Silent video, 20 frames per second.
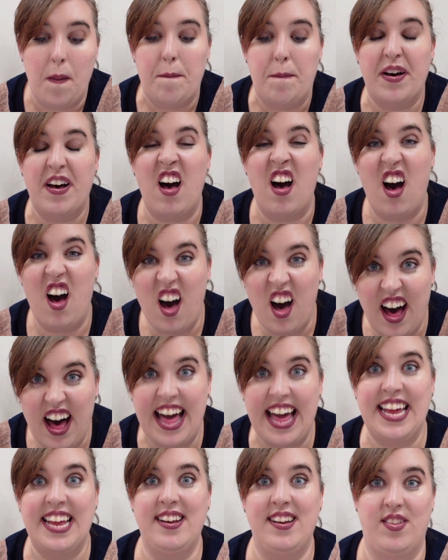
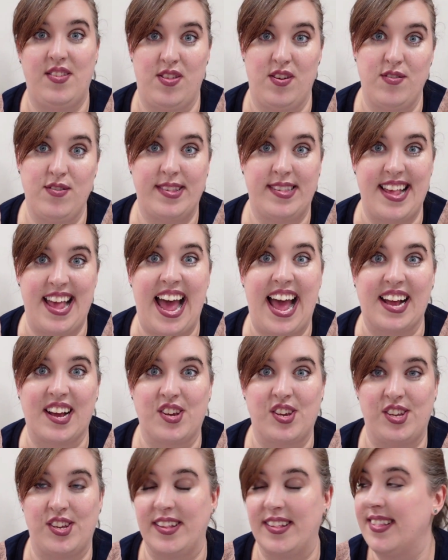behind those
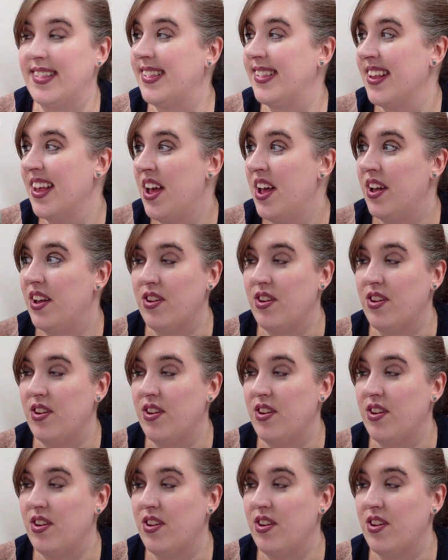actions,